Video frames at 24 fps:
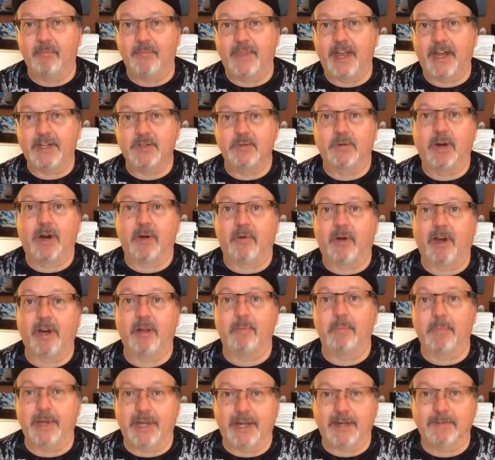That's where I want
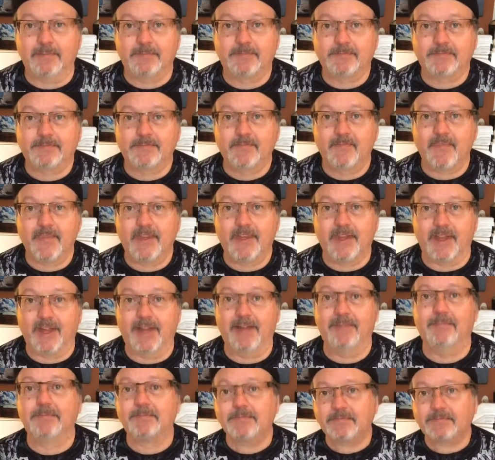to be,
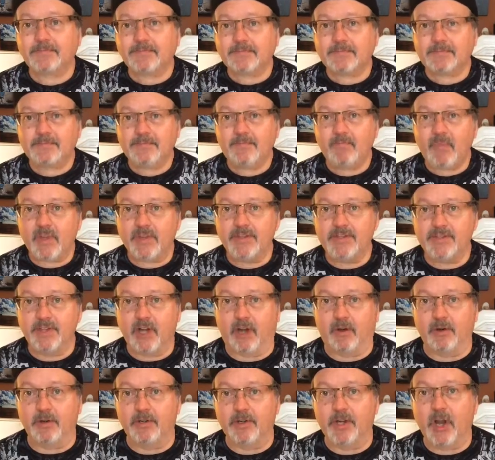okay?
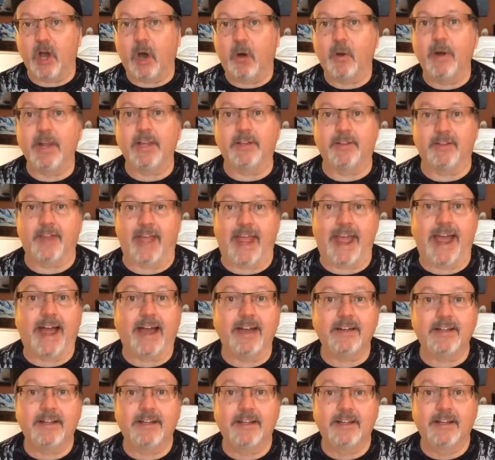So knowing
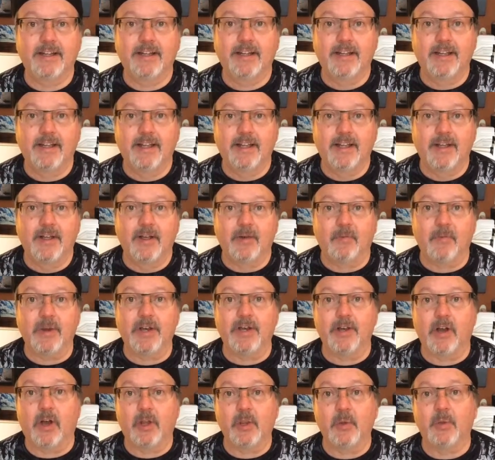that, we
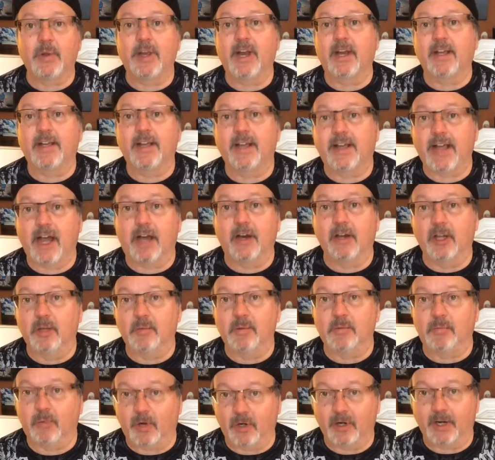know that we got to kick out a
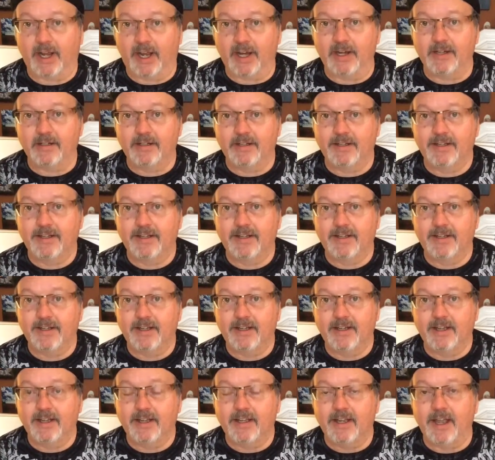little bit more light.
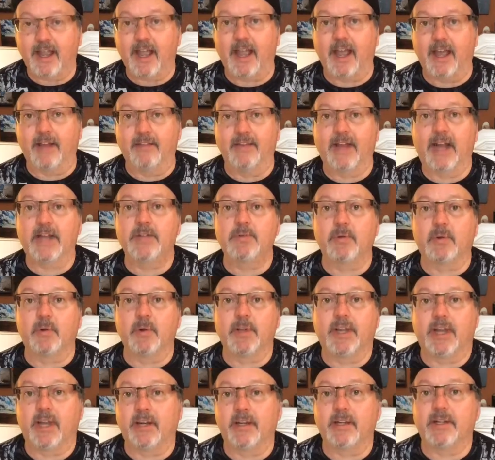And that's where
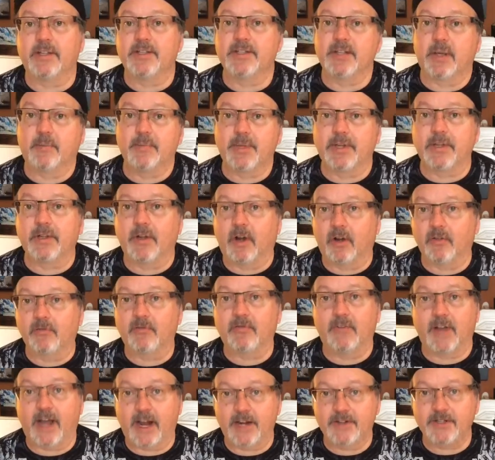we get into something called
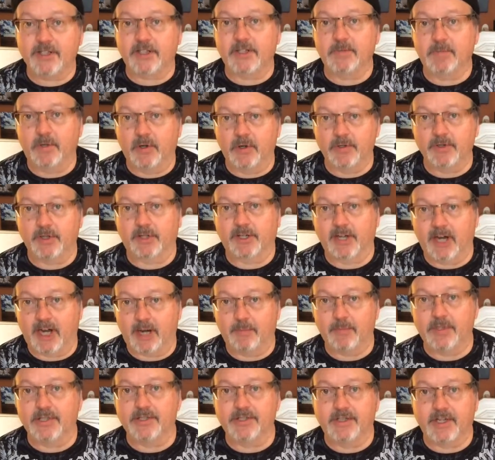flash exposure
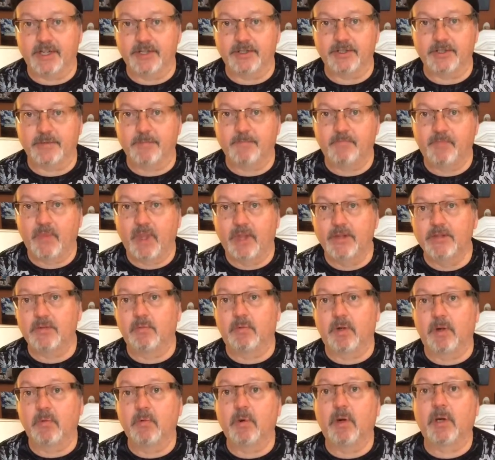compensation. So
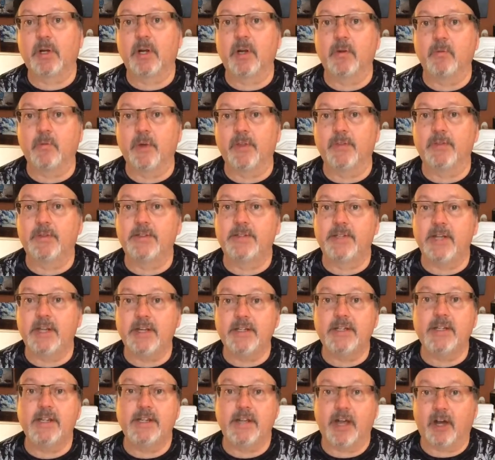when we're working with
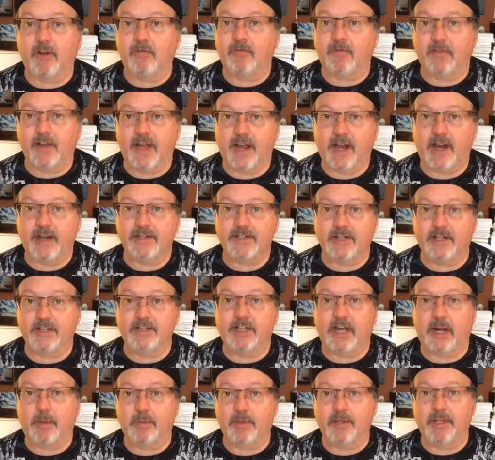TTL flash on
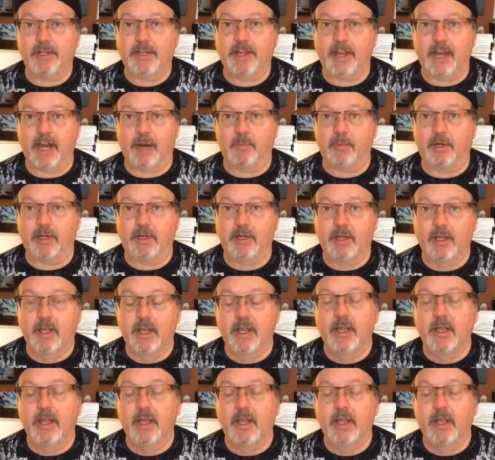top of the camera,